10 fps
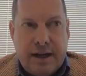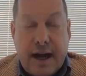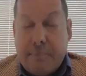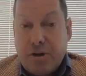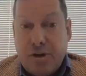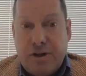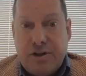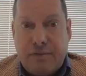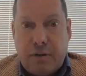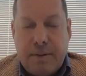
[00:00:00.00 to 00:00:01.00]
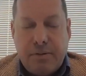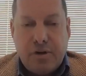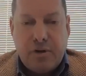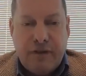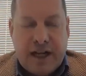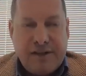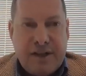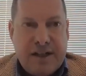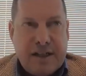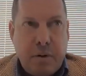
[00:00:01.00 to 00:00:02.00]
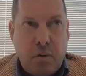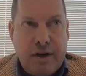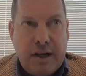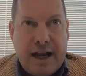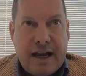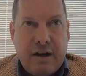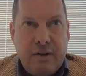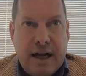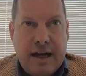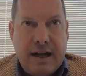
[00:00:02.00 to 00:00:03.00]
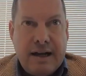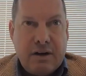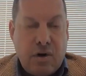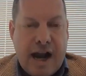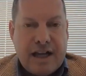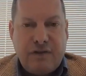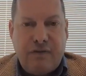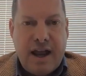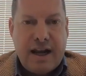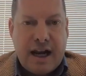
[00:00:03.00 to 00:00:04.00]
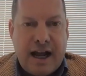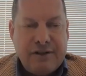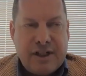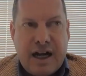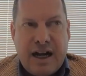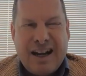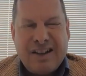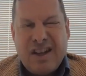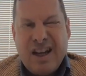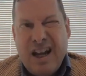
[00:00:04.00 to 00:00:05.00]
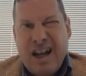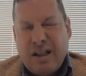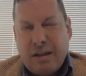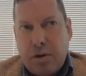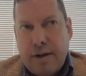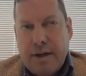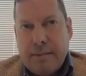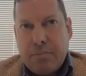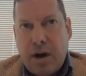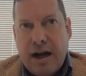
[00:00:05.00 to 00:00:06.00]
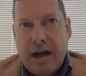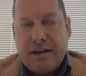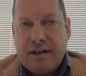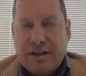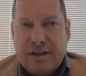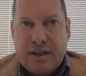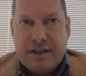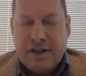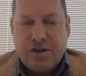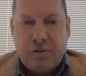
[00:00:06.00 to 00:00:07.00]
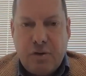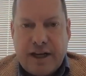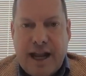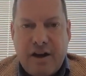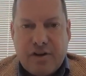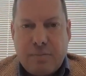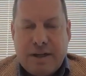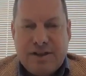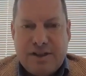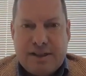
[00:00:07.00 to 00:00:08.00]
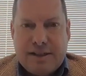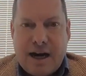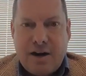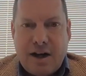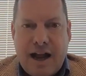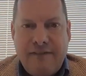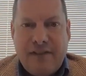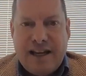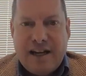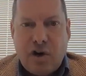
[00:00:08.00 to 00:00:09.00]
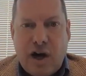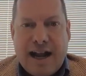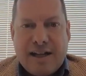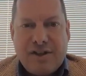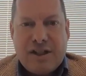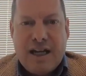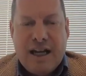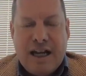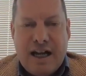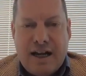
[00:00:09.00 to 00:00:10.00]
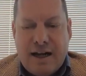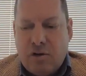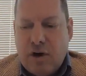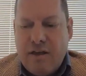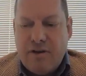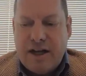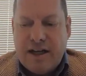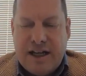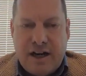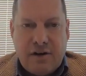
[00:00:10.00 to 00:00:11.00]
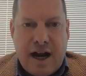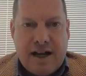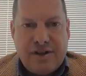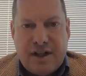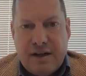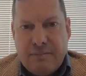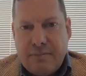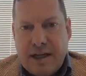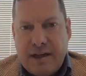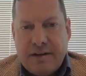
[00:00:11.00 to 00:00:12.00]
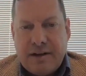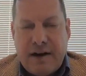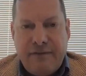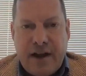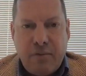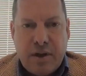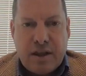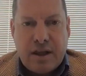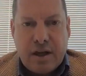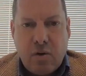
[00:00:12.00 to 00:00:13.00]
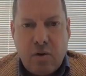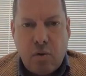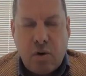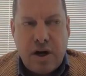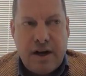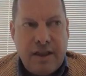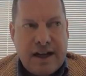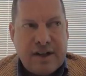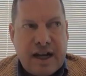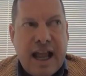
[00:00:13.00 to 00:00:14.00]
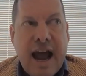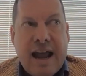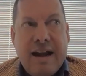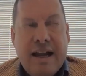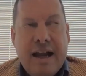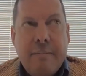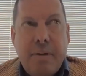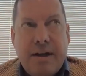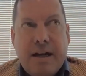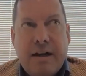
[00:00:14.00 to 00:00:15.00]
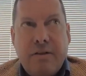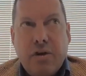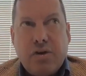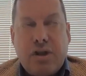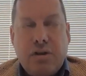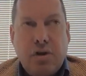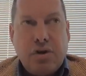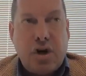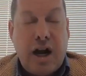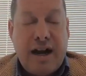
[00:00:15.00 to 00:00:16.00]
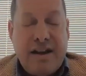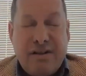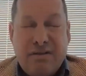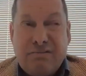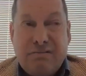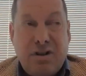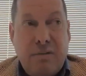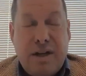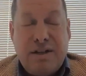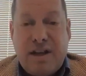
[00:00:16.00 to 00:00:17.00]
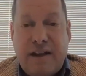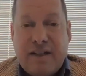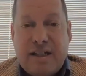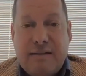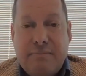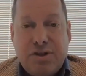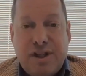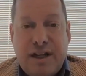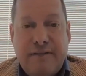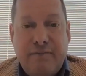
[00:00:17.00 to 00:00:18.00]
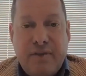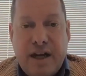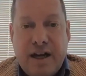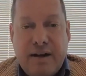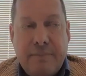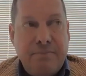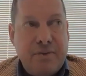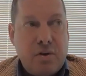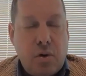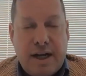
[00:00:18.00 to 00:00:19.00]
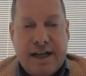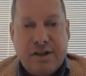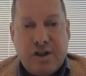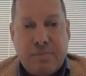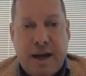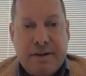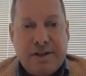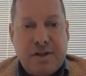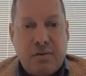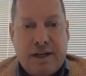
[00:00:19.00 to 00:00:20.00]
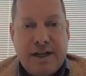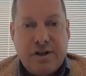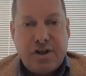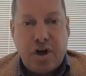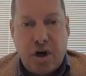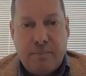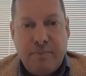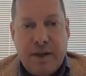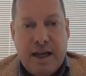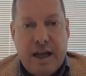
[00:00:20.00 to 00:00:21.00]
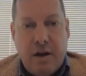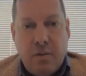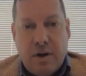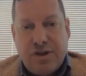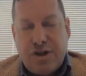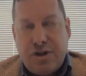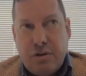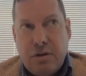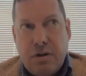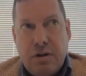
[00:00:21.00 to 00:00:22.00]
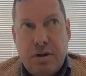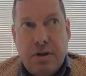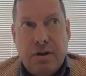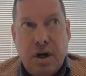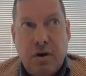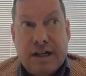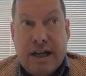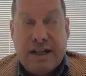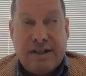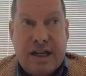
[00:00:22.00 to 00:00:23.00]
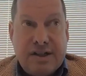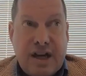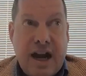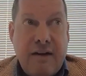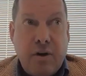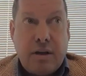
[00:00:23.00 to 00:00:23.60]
opportunities for people to invest in this, but we like grass-fed livestock. It's a premium product. It's essentially where the cow spends its entire life eating grass, rather than eating grass and then being kind of fed with corn and things like that. But those are high yield, could be 17% quarterly interest payments, 3-year term, which is kind of